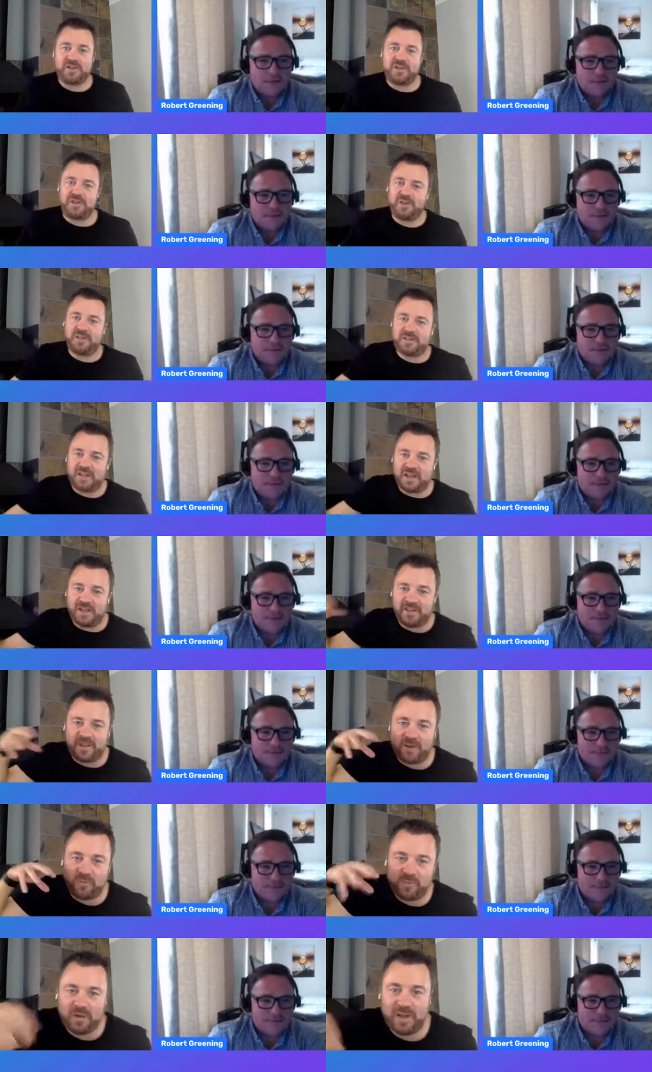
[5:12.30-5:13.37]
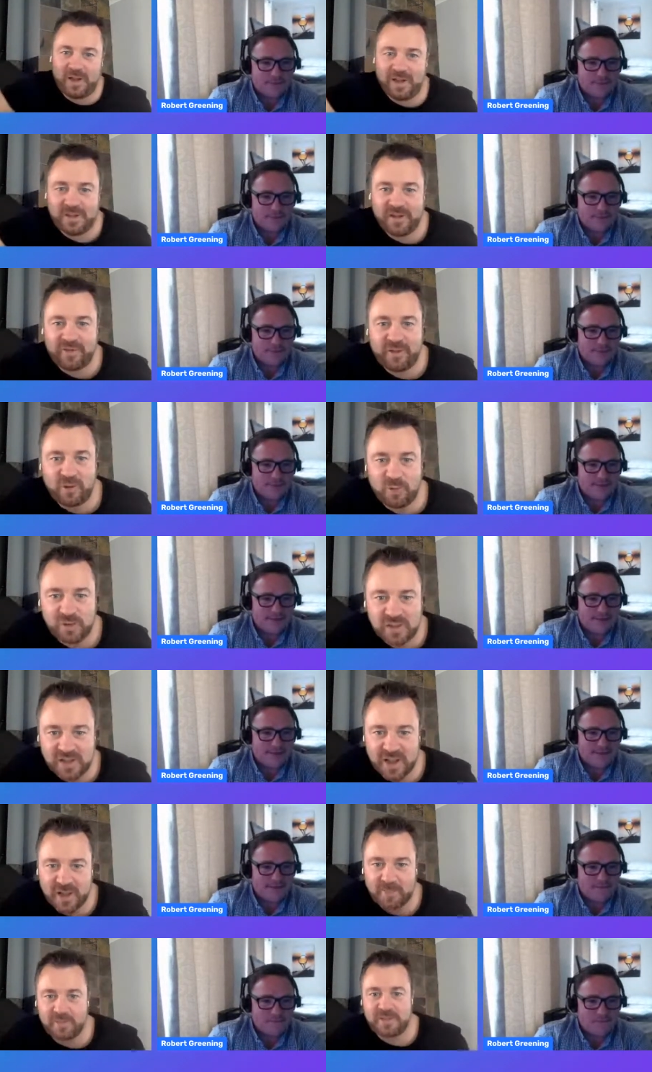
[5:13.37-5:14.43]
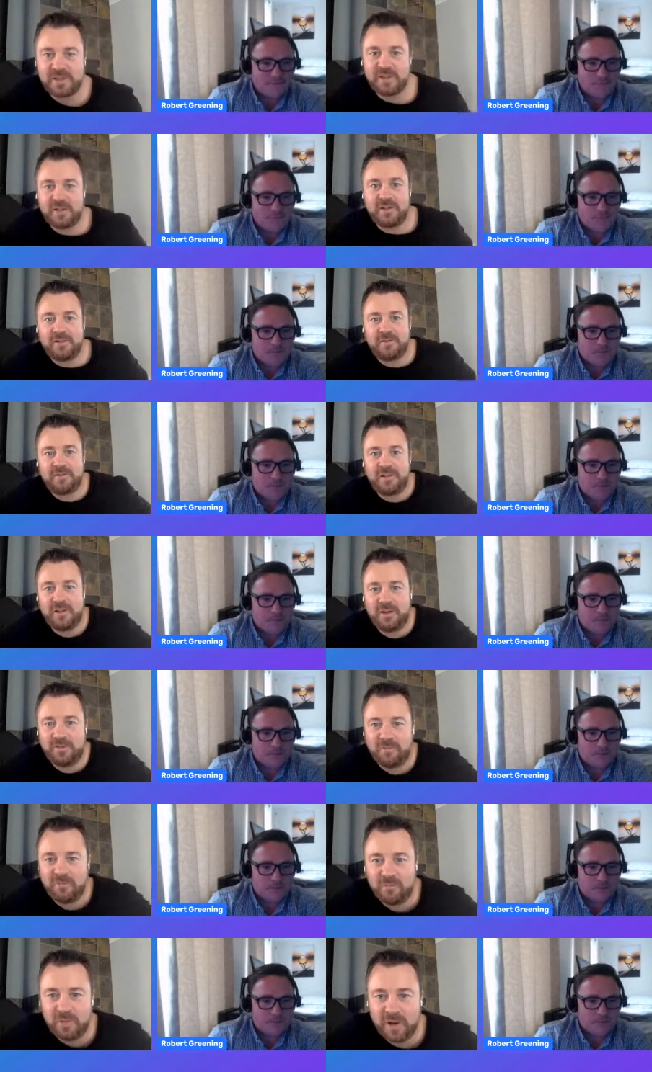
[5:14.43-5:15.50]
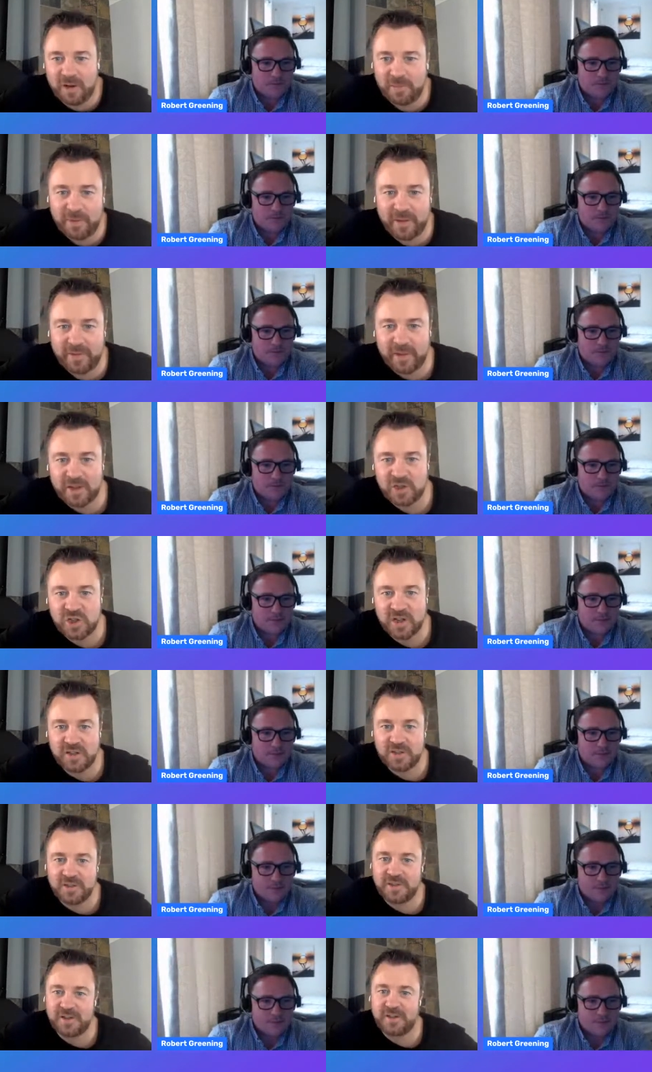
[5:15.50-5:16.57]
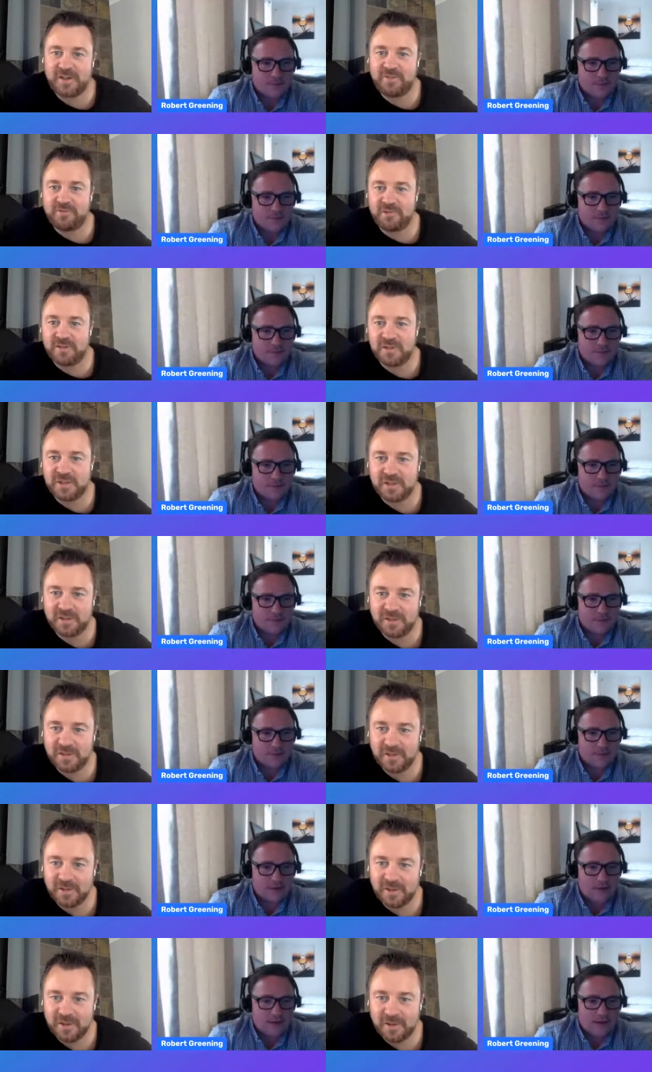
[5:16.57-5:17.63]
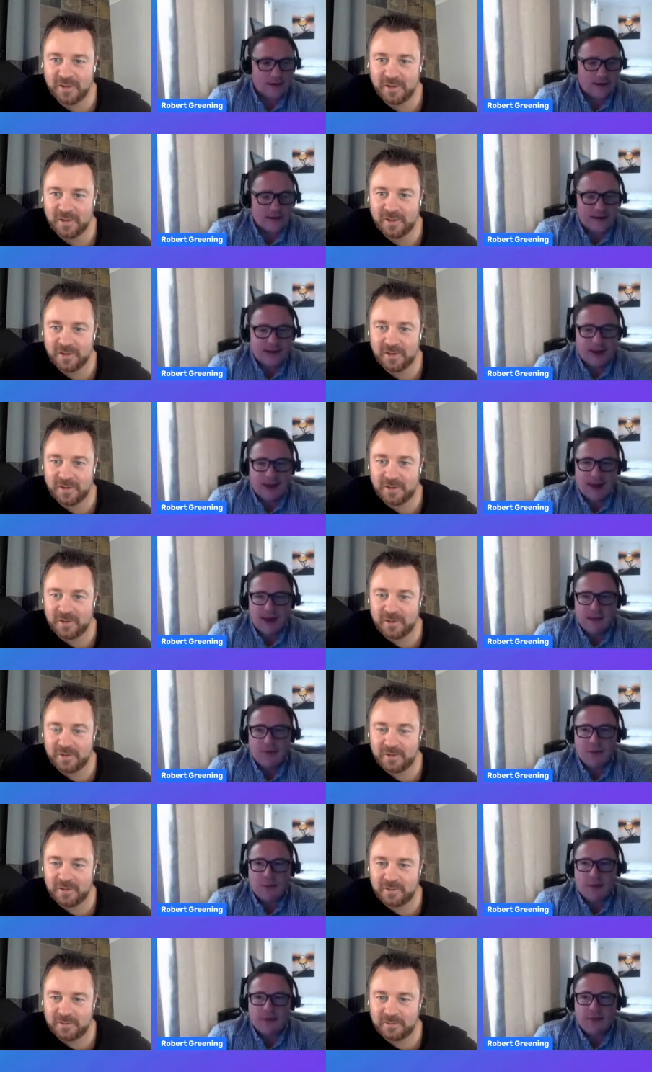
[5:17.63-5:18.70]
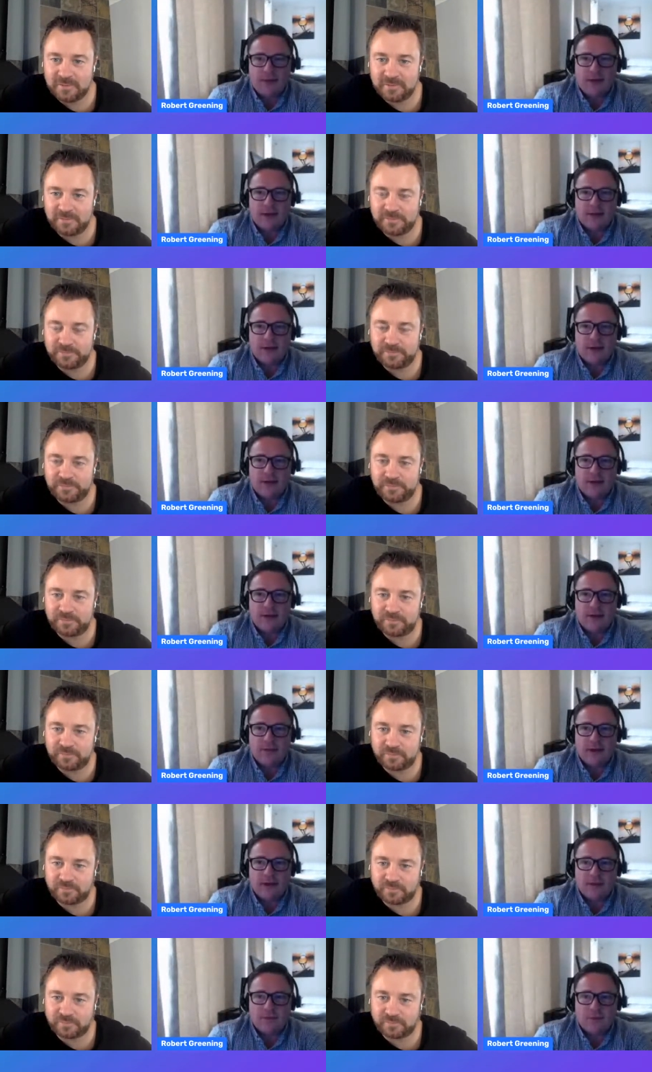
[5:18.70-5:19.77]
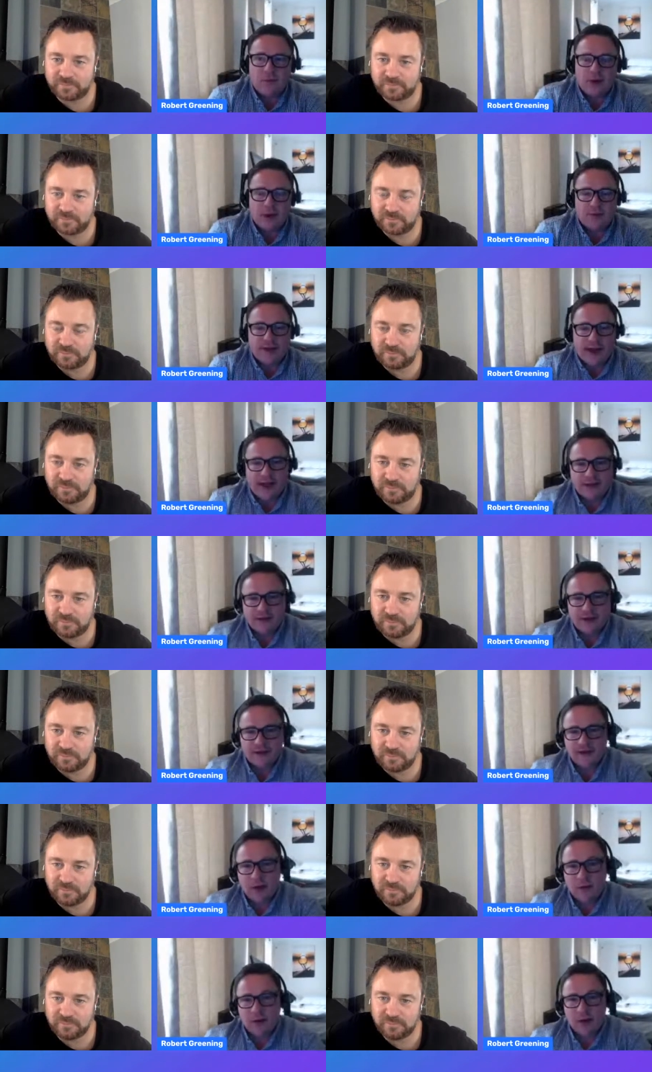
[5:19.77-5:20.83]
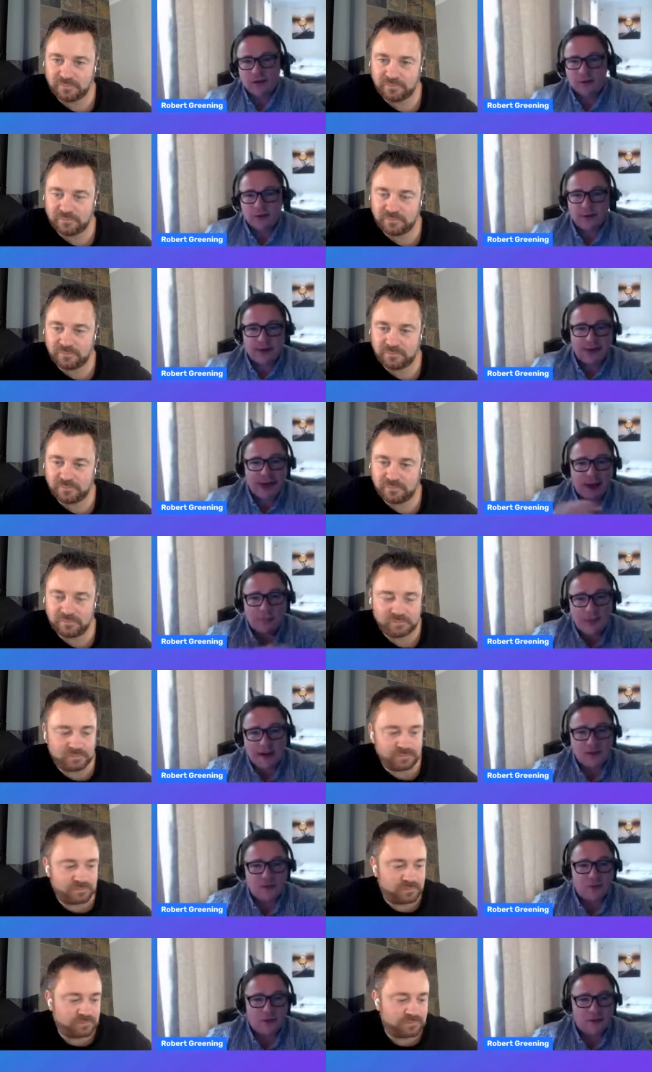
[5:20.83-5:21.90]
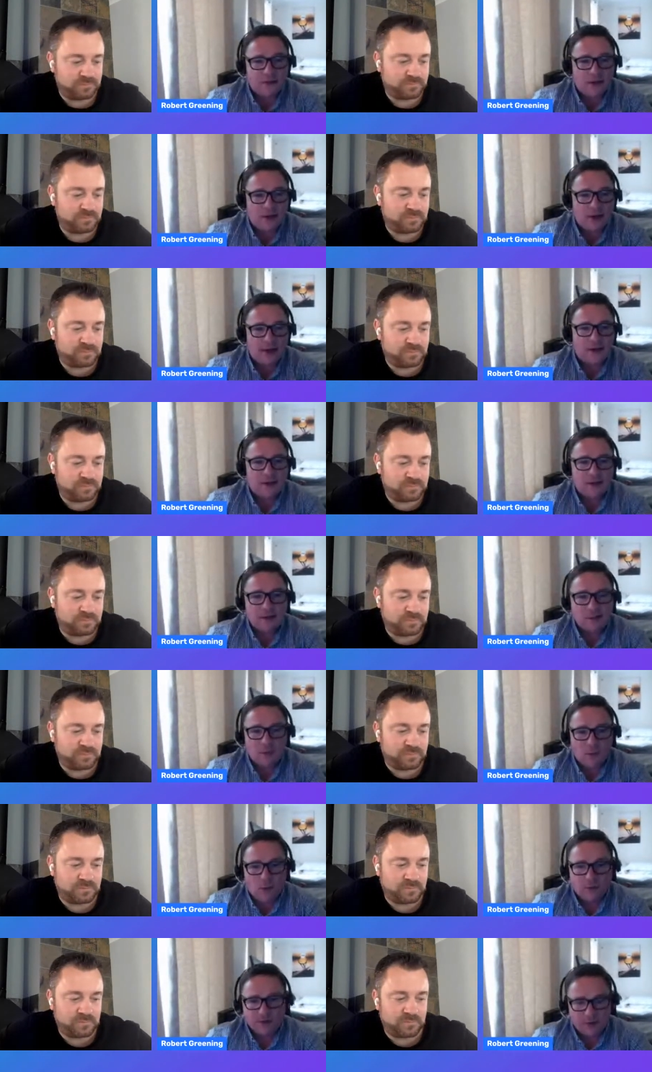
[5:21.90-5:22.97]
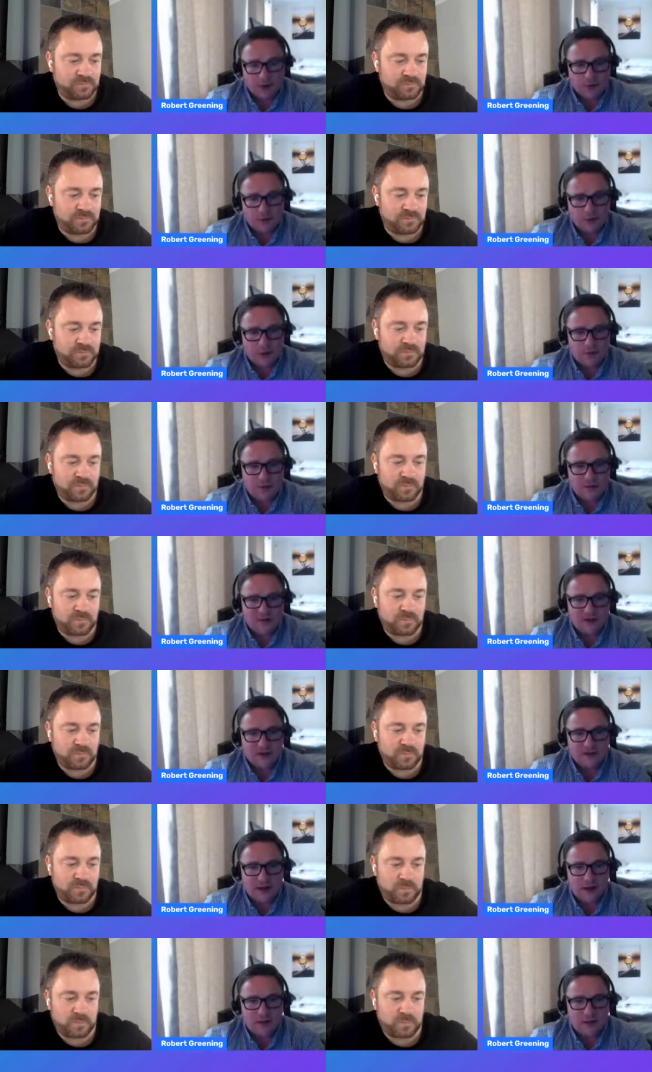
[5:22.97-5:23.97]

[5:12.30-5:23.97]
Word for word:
Speaker 1: unless you're going to take that really difficult step to, you know, really make that change and that difference.
Speaker 2: Yeah, I mean, one thing that I mean, when I was at Access, I worked on the account management side more so than new business